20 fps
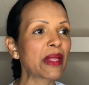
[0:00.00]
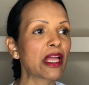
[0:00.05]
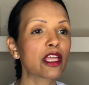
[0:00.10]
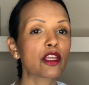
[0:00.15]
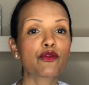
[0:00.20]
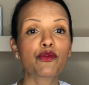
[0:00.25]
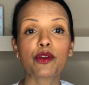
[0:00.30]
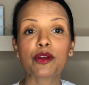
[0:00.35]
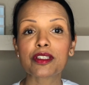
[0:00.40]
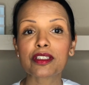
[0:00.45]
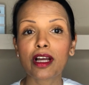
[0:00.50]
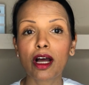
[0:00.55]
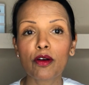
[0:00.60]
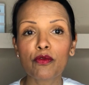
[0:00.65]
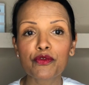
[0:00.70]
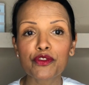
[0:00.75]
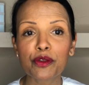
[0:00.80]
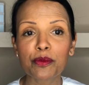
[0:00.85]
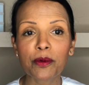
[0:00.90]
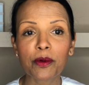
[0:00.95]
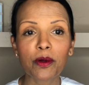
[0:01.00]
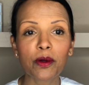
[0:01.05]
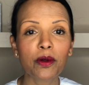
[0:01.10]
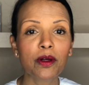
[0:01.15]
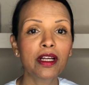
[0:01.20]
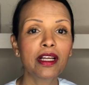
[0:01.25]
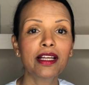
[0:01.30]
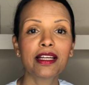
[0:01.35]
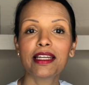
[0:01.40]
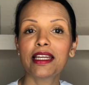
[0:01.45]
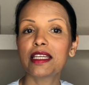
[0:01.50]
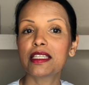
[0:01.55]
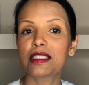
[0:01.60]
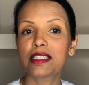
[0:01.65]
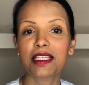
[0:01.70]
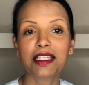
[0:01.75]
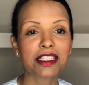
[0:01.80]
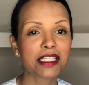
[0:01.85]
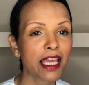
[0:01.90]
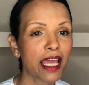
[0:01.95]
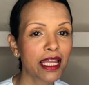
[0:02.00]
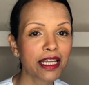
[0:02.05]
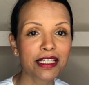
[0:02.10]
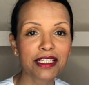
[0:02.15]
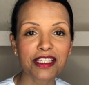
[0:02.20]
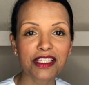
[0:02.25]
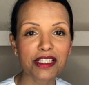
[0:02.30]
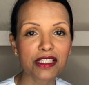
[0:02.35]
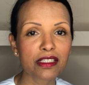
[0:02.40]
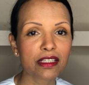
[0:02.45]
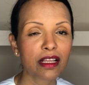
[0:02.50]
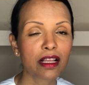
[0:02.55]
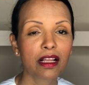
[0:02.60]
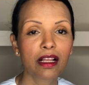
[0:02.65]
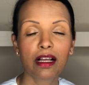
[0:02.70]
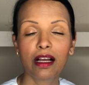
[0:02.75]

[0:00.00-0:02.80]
It feels comfortable. It's intense.